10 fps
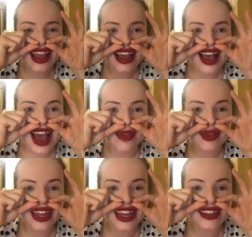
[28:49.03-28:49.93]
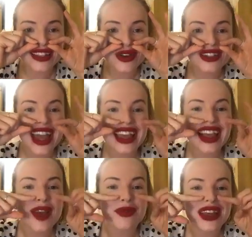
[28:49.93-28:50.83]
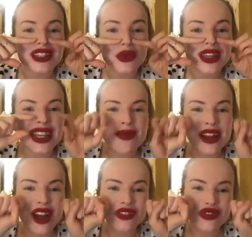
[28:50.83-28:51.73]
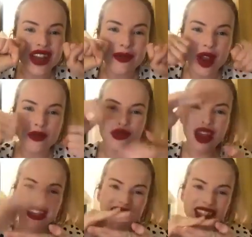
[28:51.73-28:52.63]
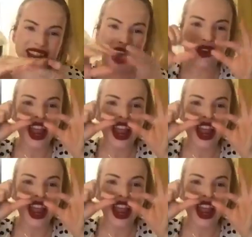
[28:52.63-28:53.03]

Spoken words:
I'm getting it so tight. I'm like squeezing my nostrils. I'm compressing the sound.